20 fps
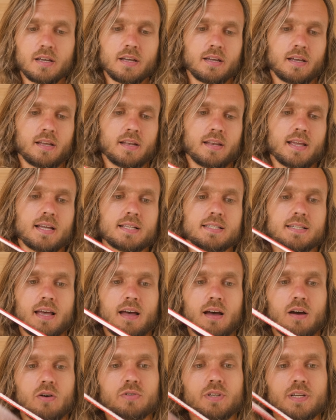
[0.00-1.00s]
And that's
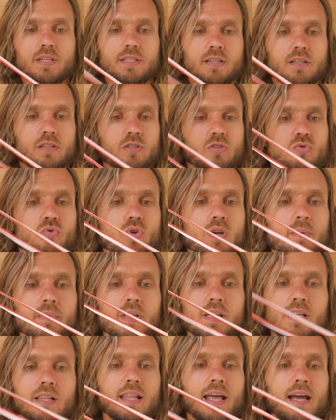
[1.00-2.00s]
how this
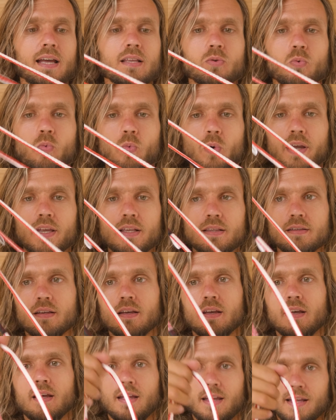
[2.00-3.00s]
extremely lightweight
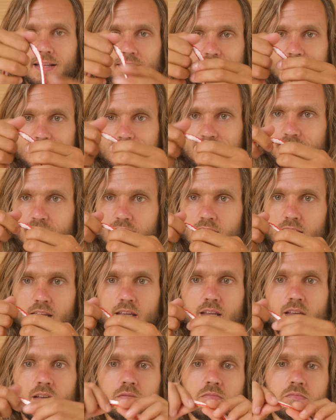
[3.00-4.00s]
and
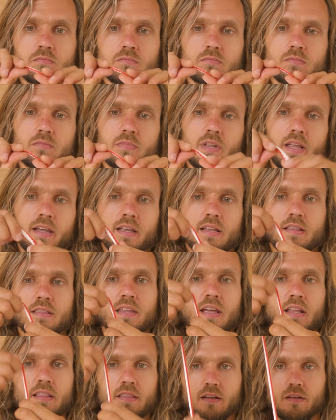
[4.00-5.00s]
skinny, like a
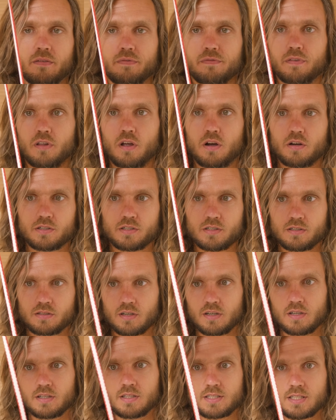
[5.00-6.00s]
dental floss,
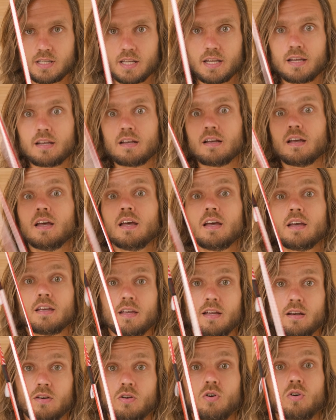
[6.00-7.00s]
sling
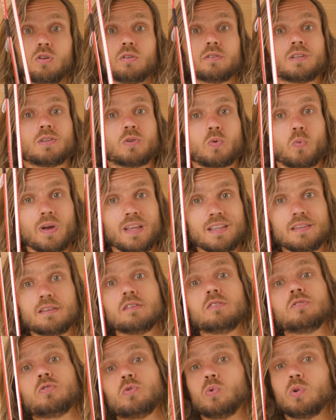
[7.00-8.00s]
can hold
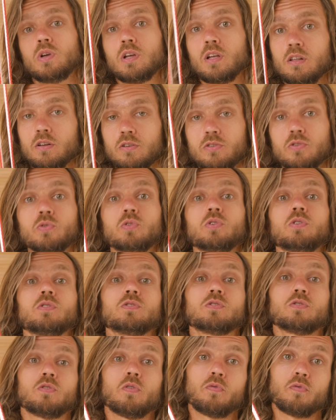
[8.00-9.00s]
22
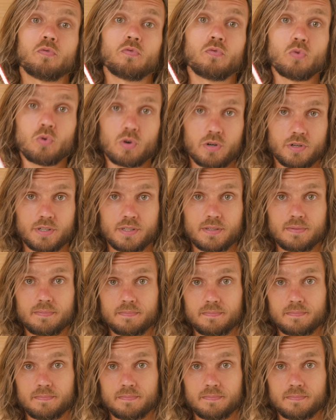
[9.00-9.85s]
kilonewtons of force.